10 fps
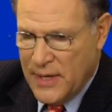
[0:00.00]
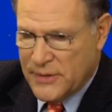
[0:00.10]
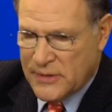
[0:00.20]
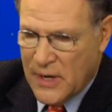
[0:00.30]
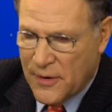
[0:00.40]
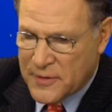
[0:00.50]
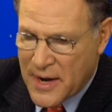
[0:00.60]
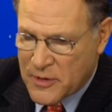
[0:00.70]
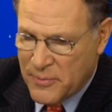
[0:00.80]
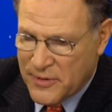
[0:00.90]
So,
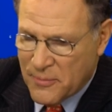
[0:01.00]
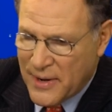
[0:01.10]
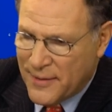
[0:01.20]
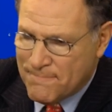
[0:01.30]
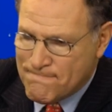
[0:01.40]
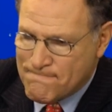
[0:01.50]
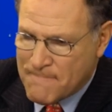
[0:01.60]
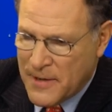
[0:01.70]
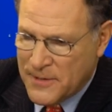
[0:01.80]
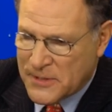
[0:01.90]
Dr. Pinder Brown,
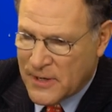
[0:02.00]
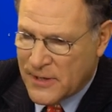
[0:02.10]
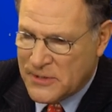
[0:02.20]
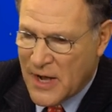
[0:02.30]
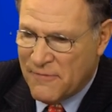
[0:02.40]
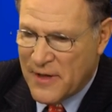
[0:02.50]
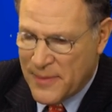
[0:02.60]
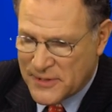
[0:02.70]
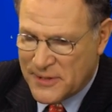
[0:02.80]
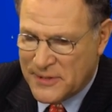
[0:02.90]
can you start us off on
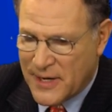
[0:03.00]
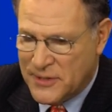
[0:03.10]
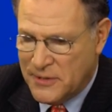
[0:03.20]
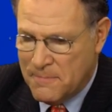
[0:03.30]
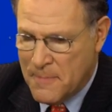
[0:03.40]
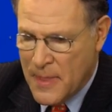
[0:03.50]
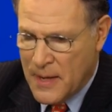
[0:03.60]
this discussion?